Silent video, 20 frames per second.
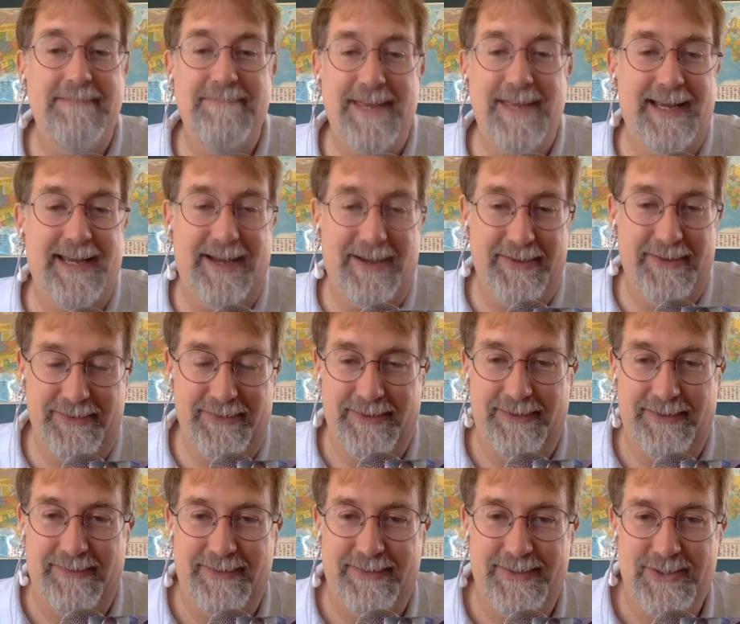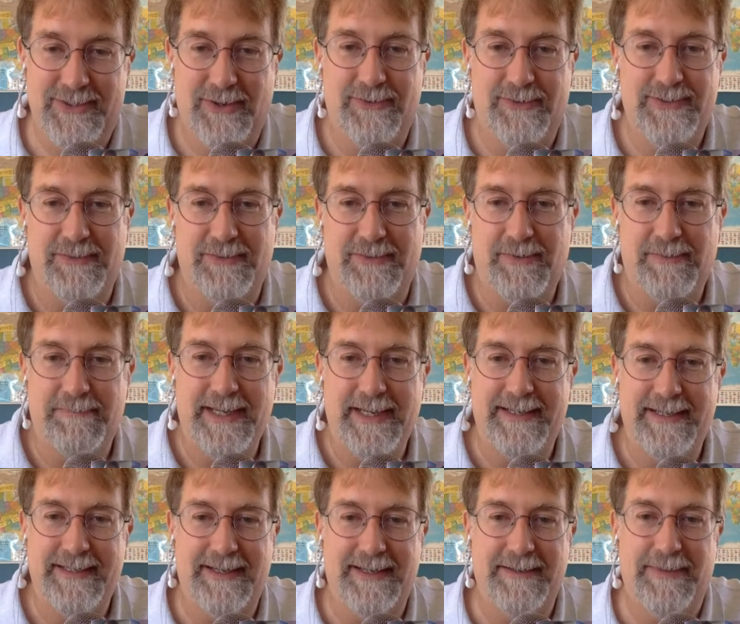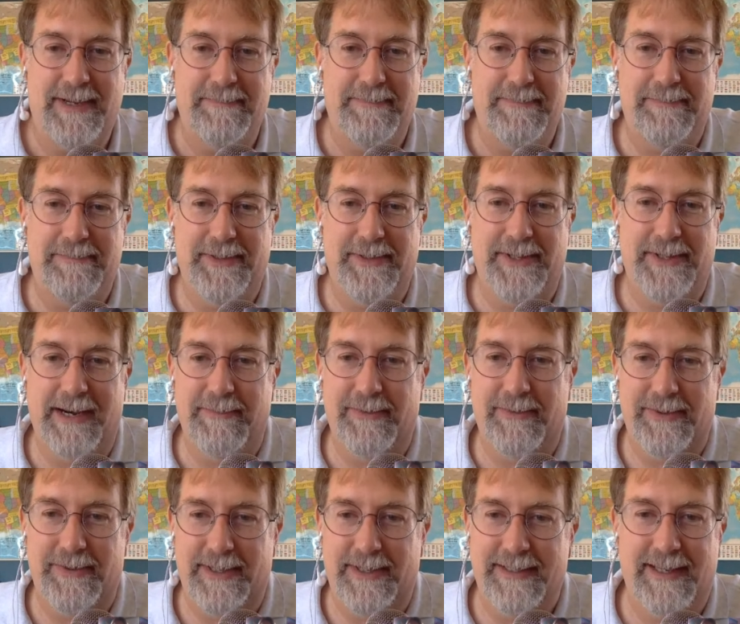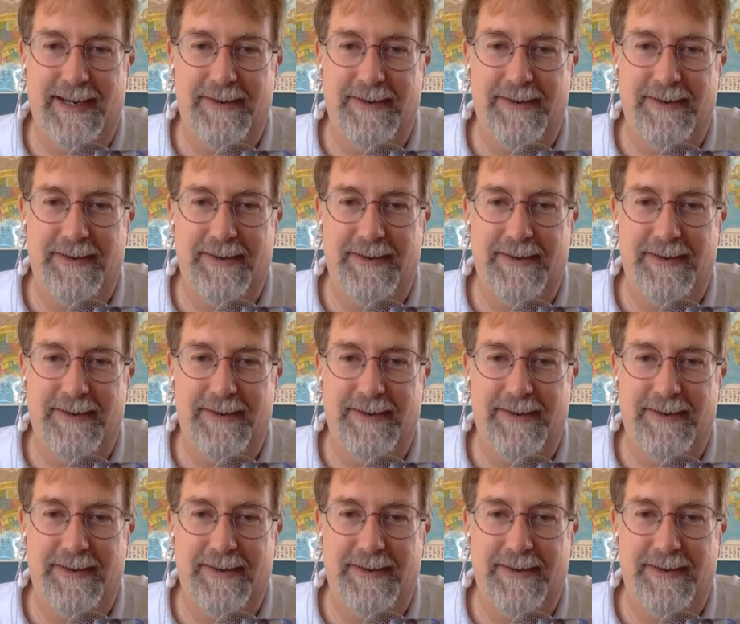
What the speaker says: many other shows that were being done by people in the neighborhood.